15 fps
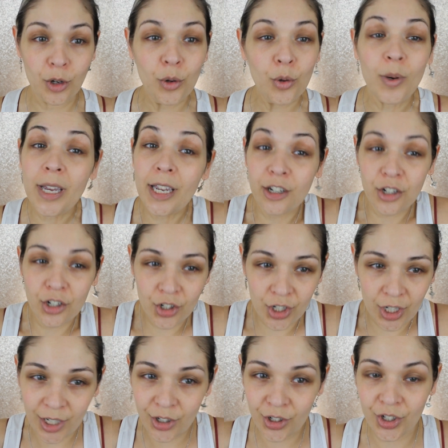Who is
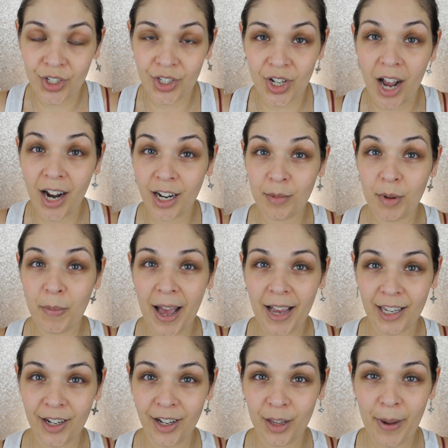she? She's not going to be
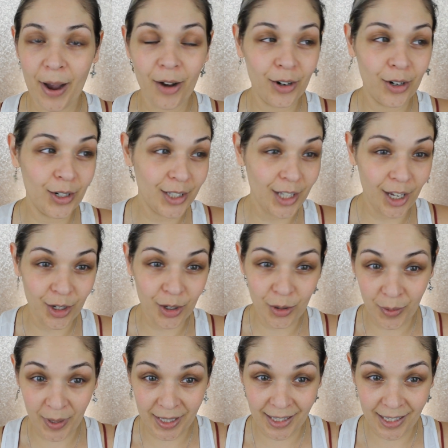packing on the powders. Like,
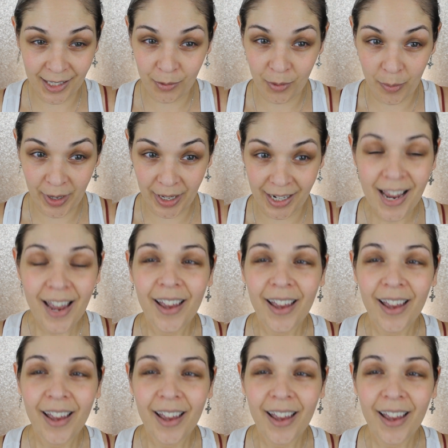who is this woman?